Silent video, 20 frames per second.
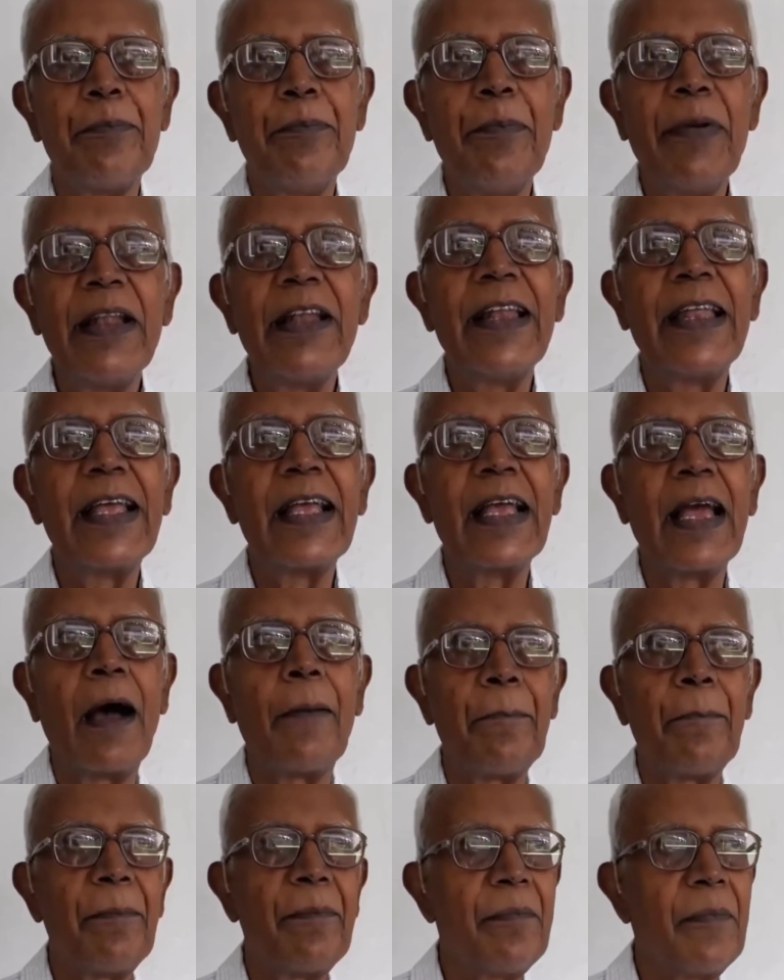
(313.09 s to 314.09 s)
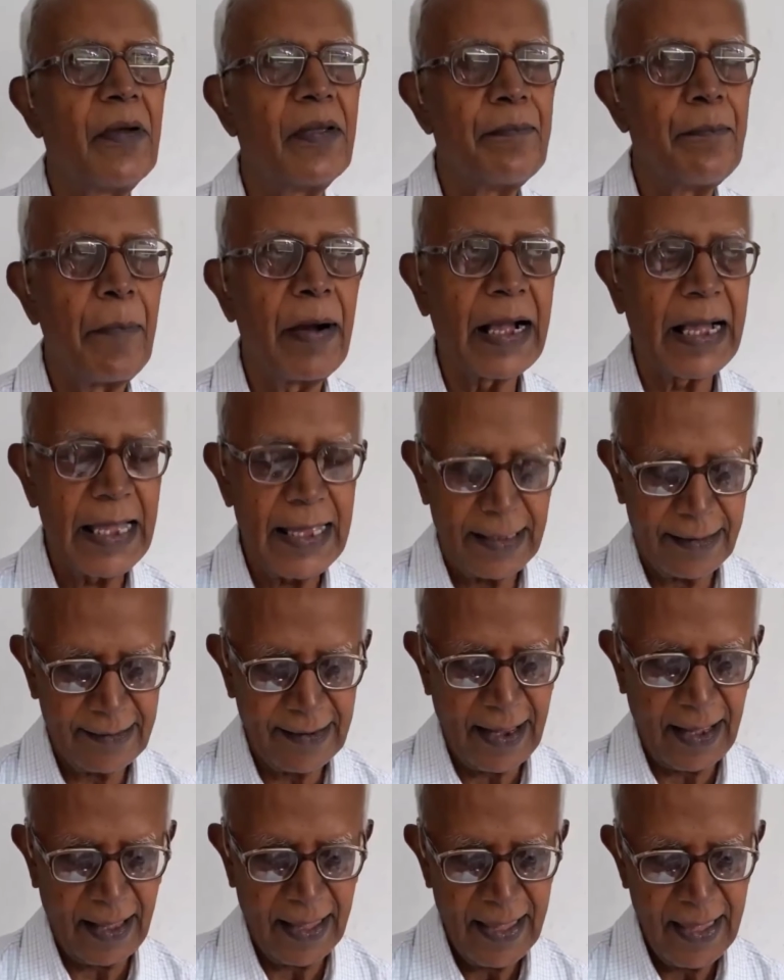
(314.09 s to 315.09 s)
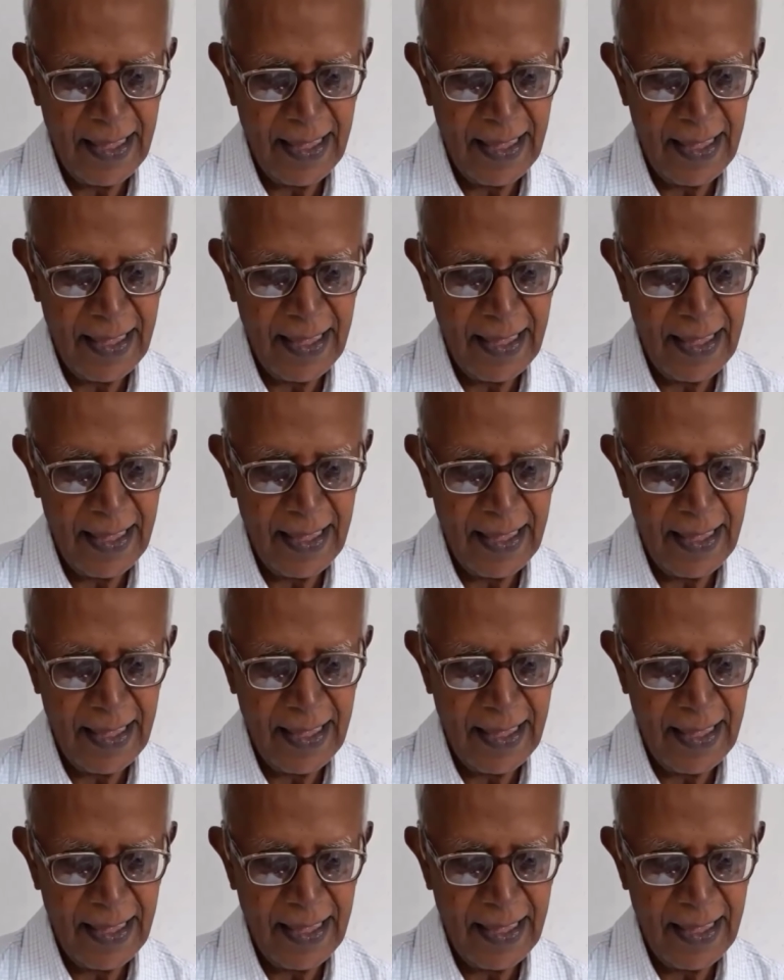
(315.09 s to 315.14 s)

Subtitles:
building up Bagaita.